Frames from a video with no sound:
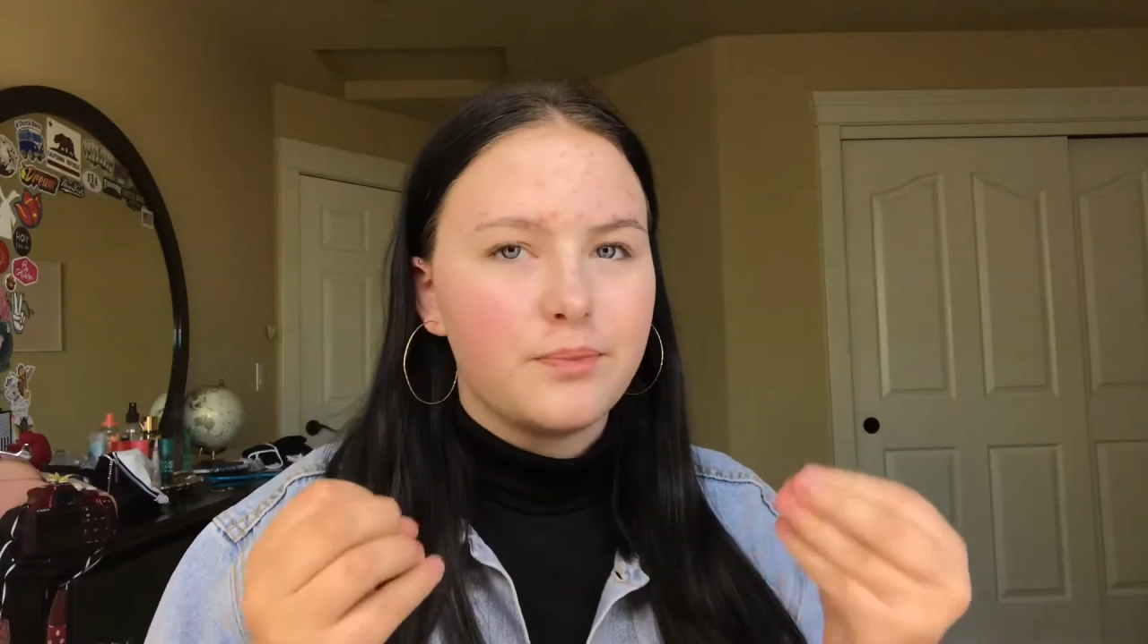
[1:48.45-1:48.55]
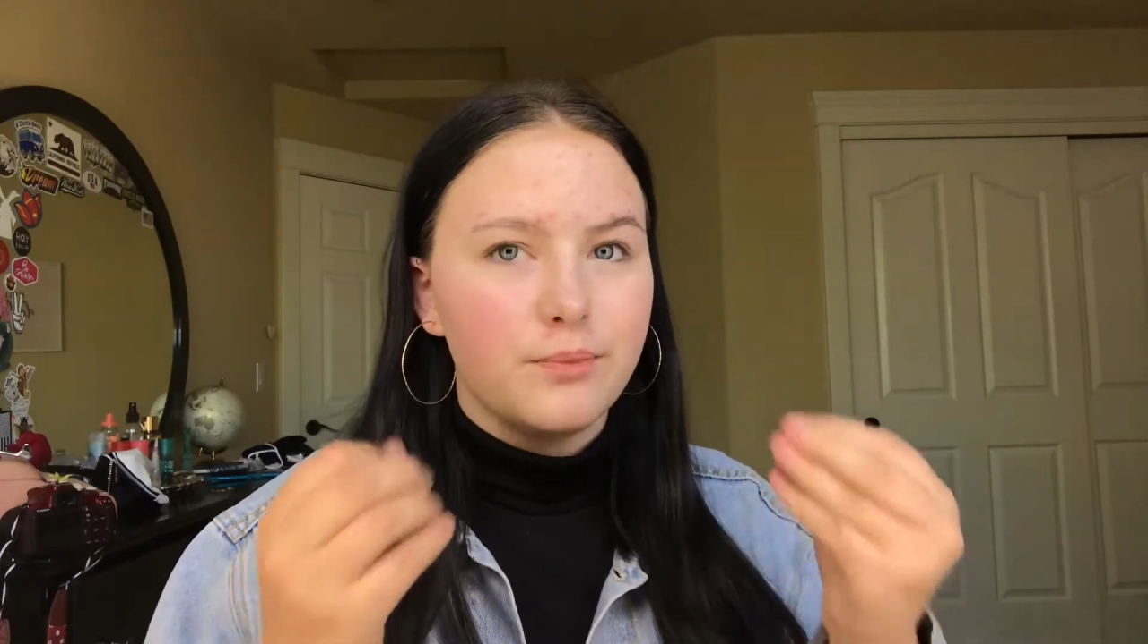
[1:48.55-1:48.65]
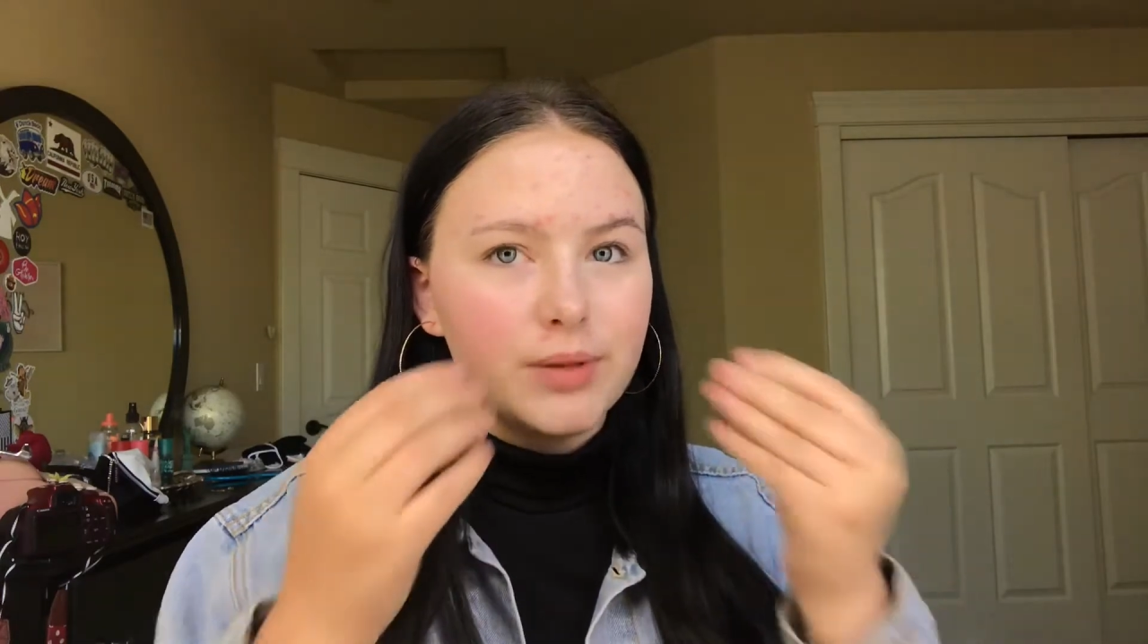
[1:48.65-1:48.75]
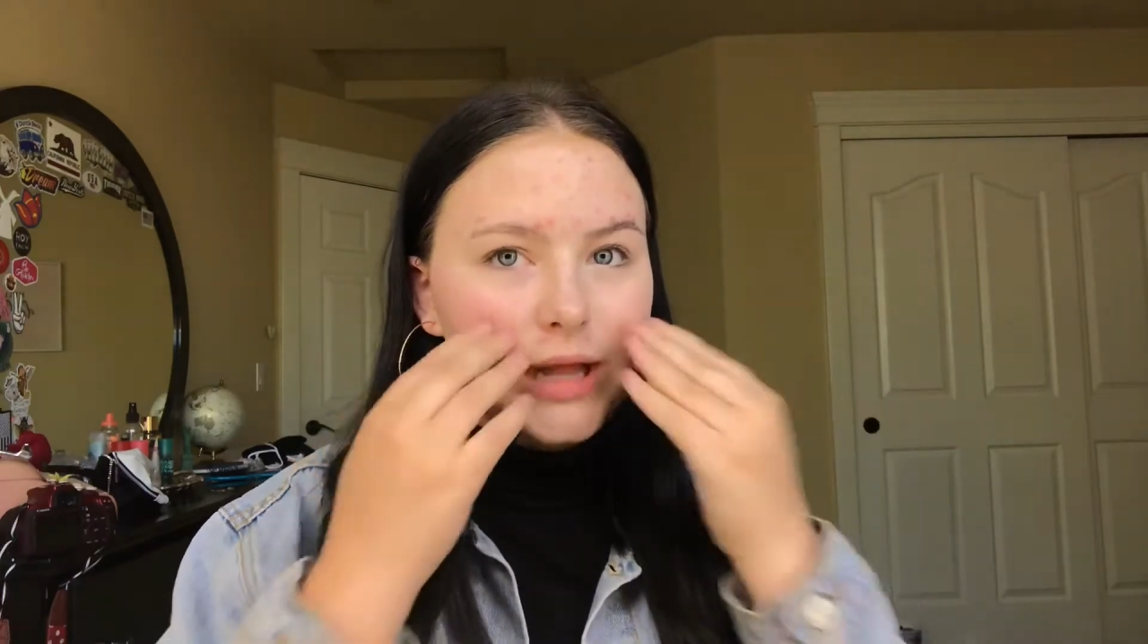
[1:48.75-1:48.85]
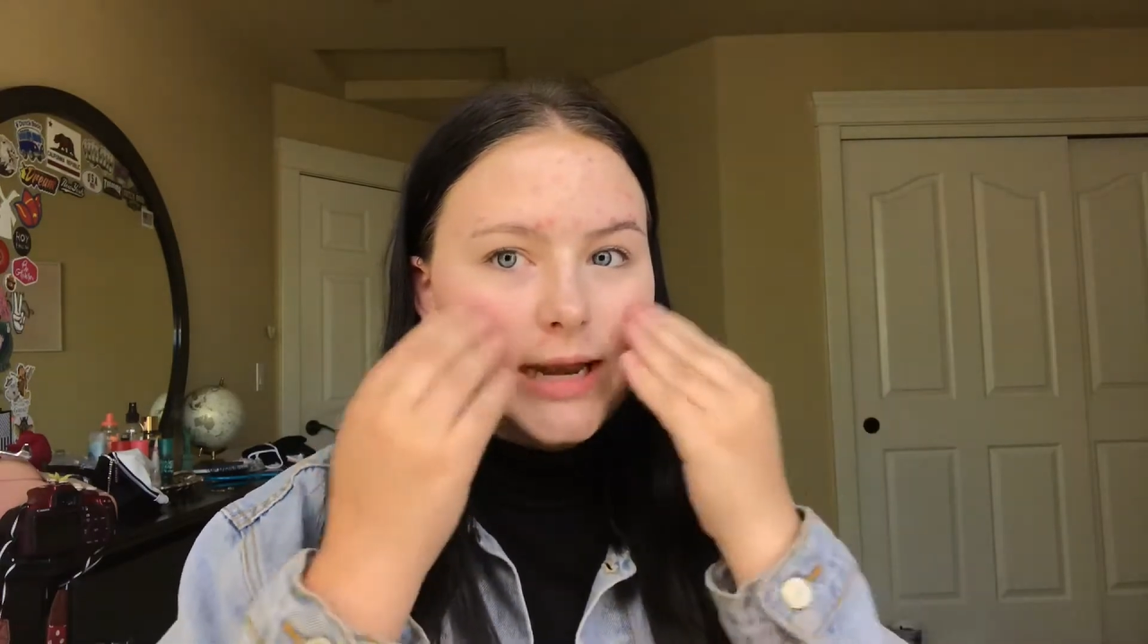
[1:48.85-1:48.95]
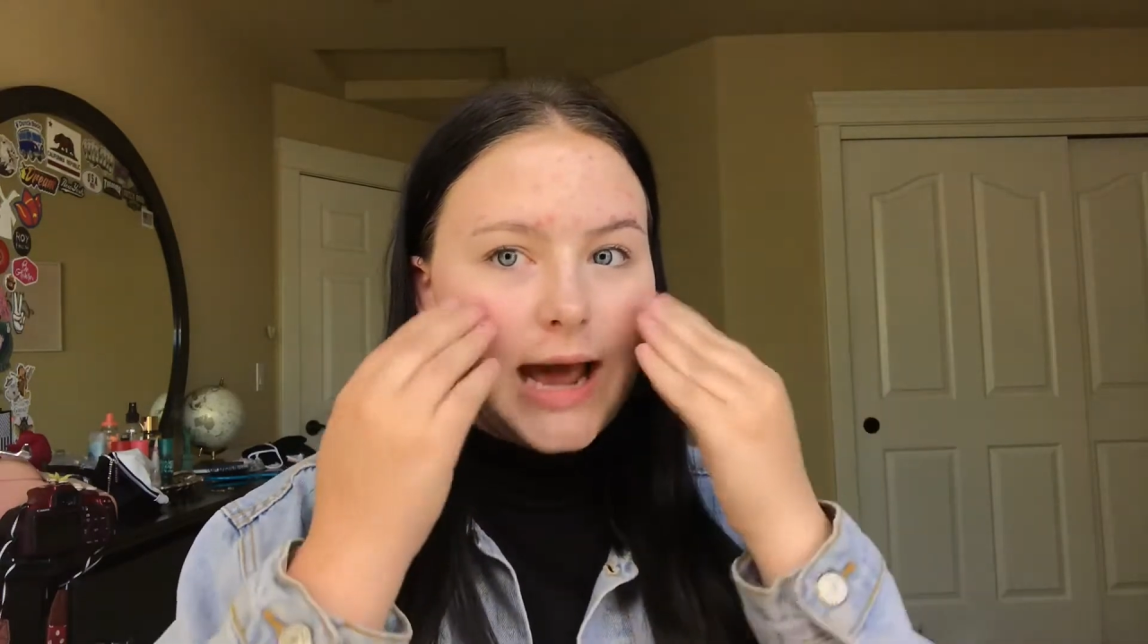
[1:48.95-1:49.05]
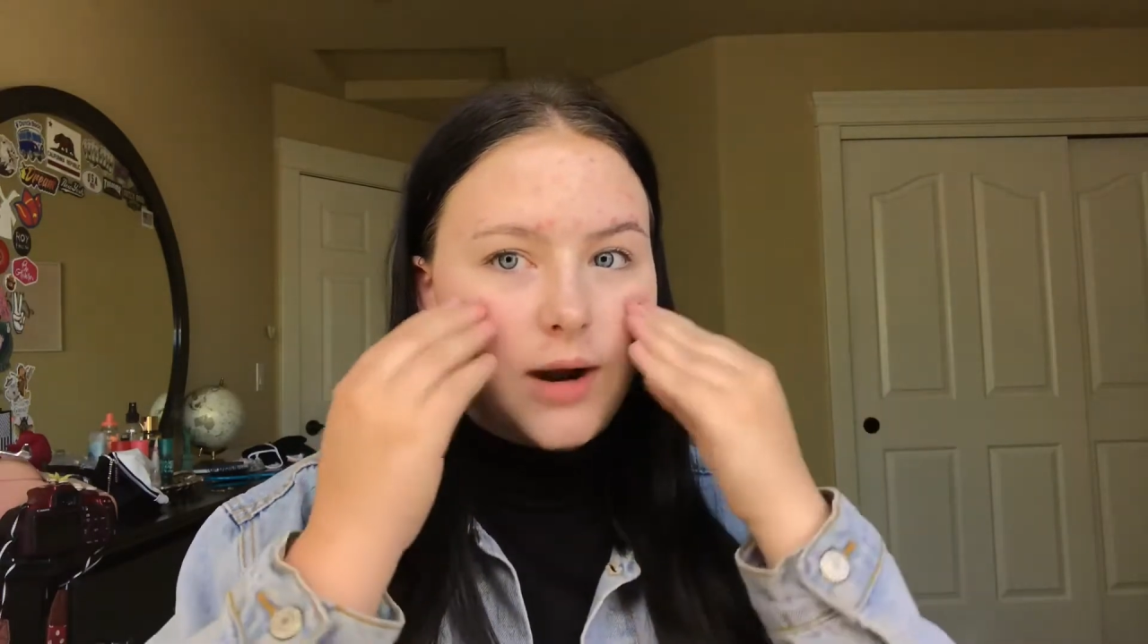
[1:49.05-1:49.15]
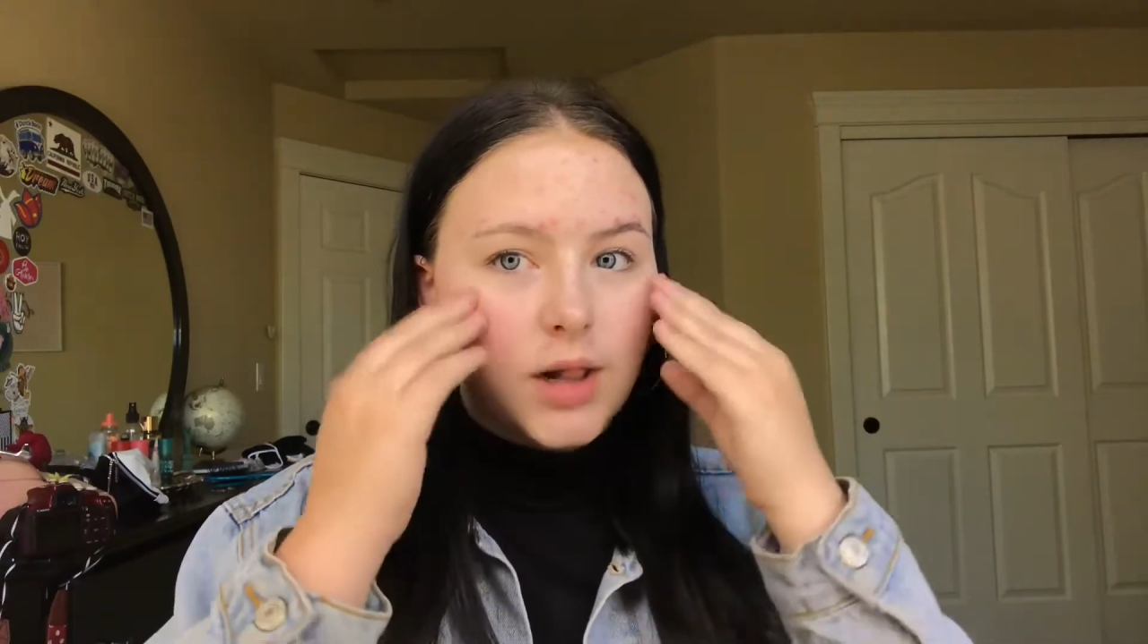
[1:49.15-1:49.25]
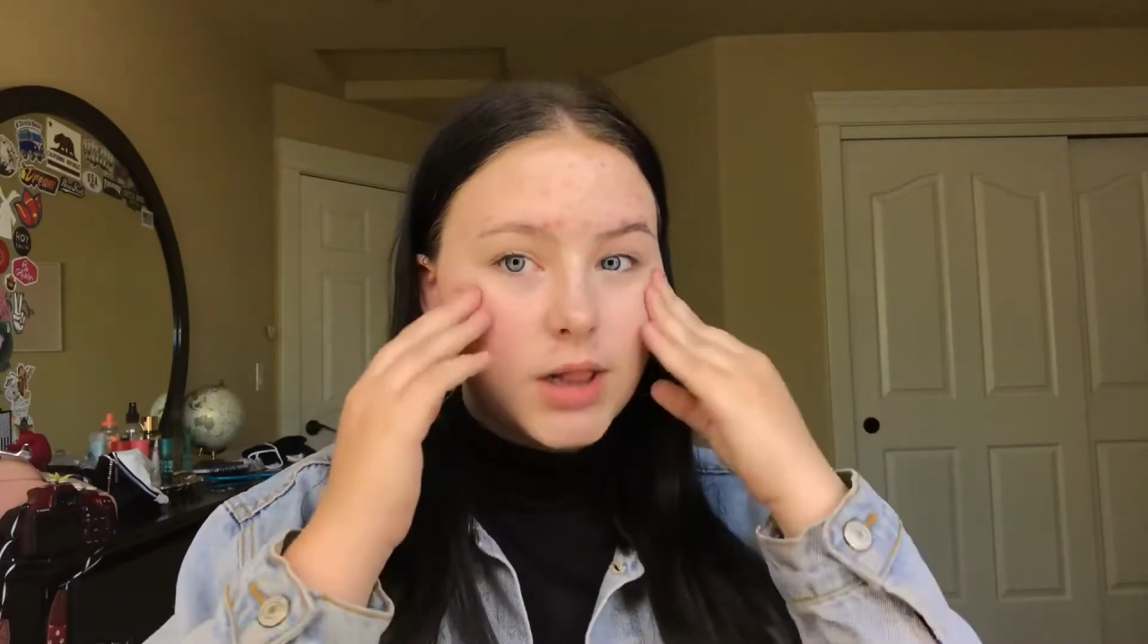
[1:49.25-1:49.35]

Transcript: blend out a